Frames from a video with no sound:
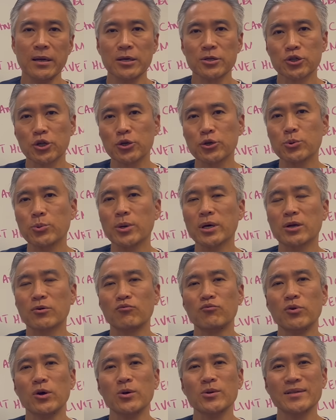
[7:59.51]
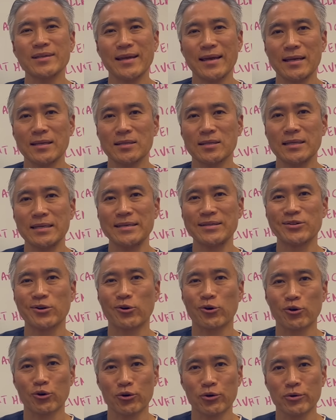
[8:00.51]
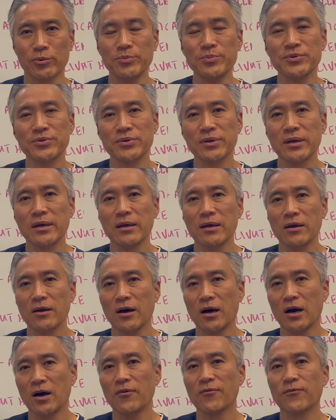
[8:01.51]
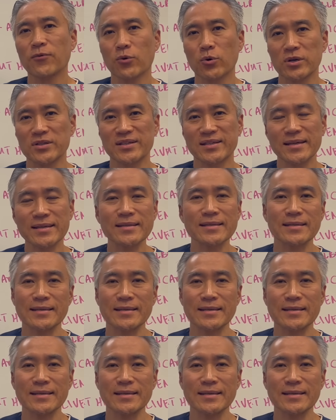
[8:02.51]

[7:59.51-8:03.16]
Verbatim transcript: So you can want to rotate these herbs uh, for six